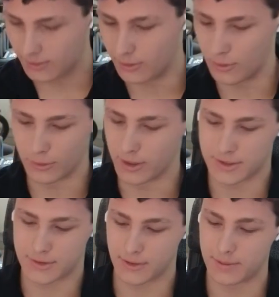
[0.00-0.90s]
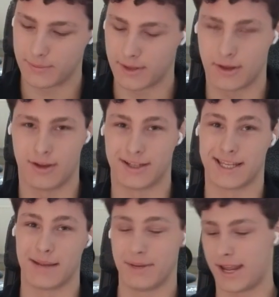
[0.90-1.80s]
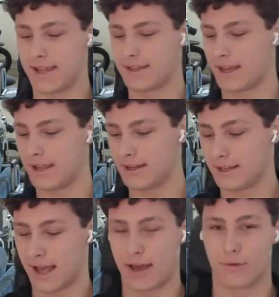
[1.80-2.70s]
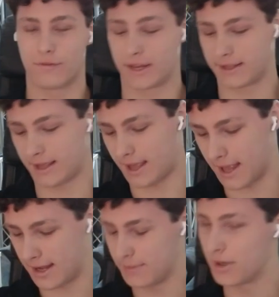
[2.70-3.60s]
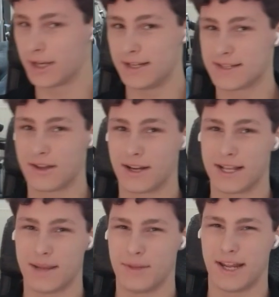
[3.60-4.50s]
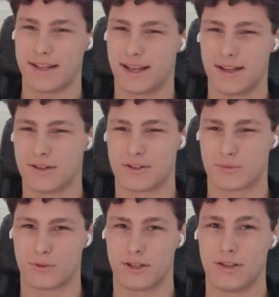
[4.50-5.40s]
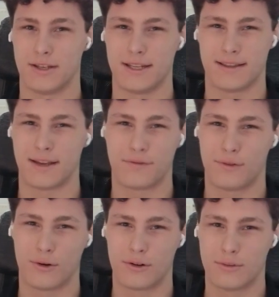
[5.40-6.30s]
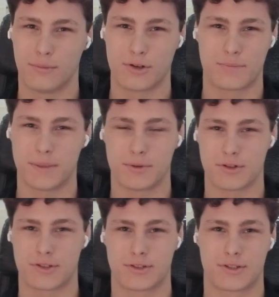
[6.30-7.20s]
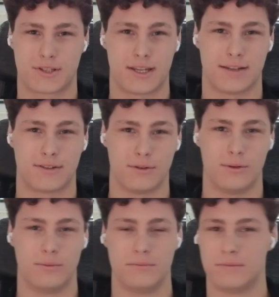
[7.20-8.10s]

Or not stream game in 8K. I don't think anybody is gonna game in 8K because what do you need that for? Most people just stick to